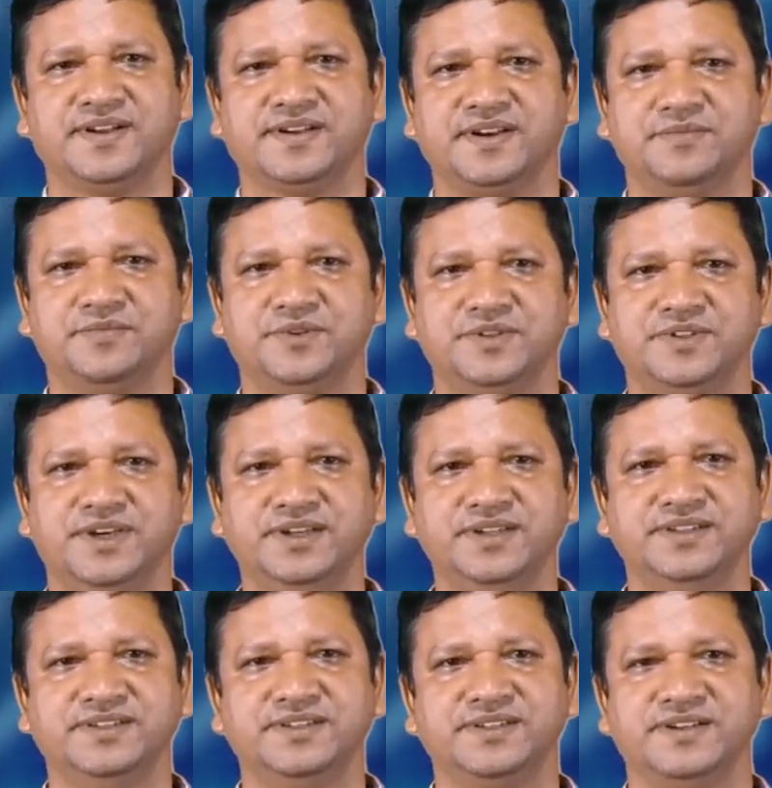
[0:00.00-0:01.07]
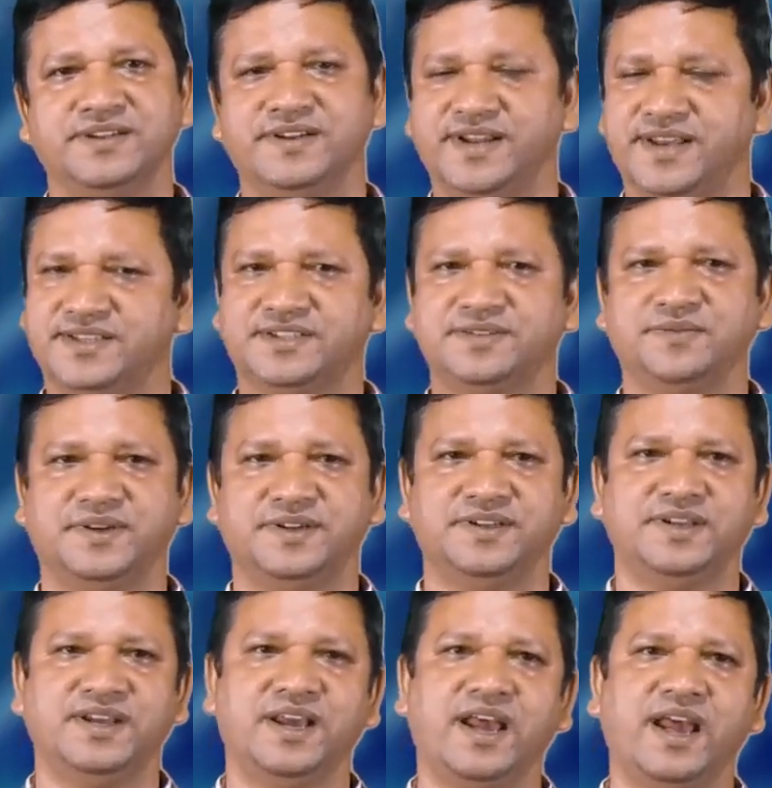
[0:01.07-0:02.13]
Come to the next one.
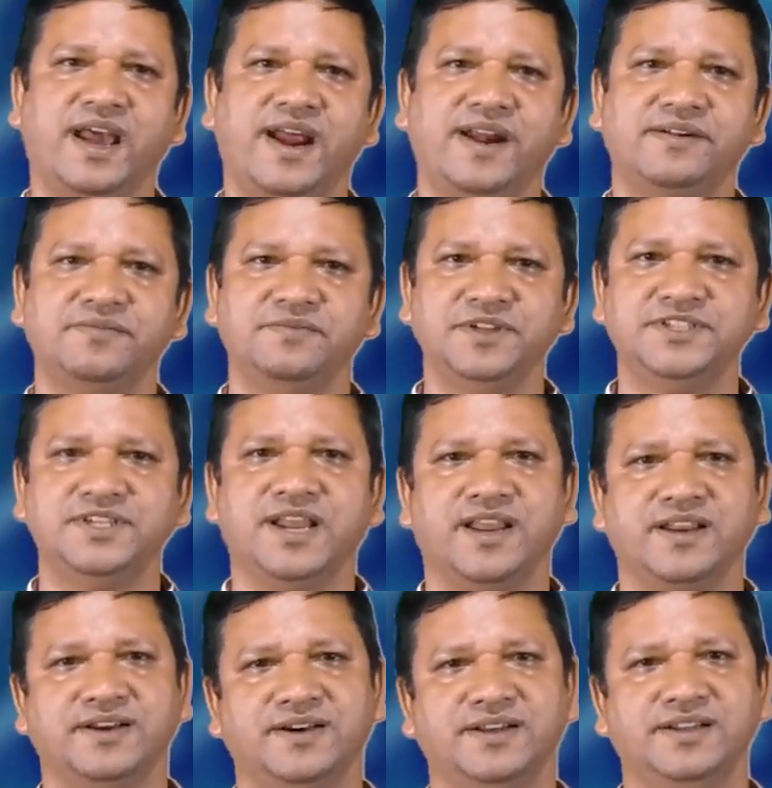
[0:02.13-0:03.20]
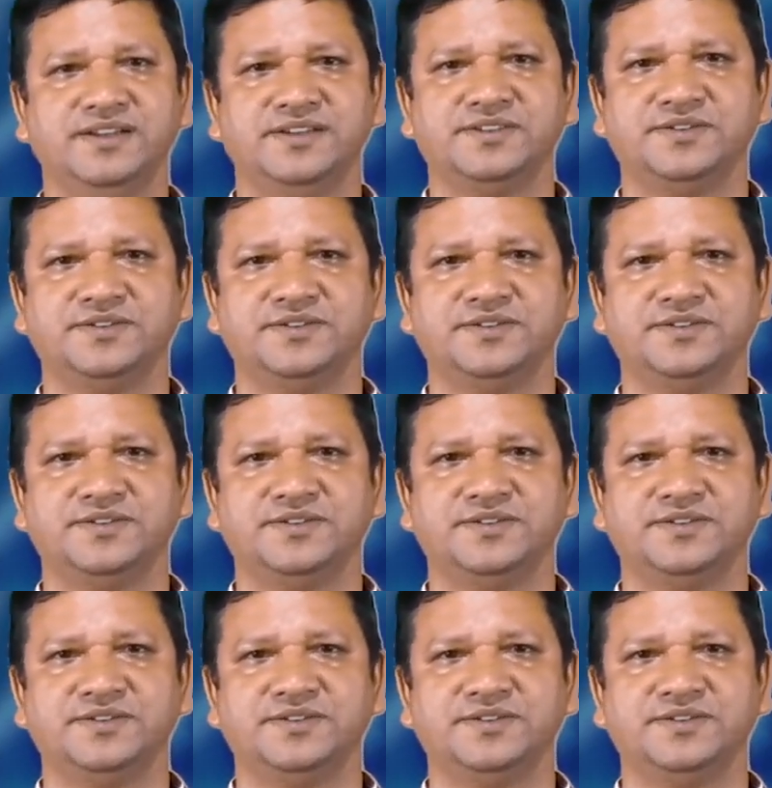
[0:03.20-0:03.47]
At which angle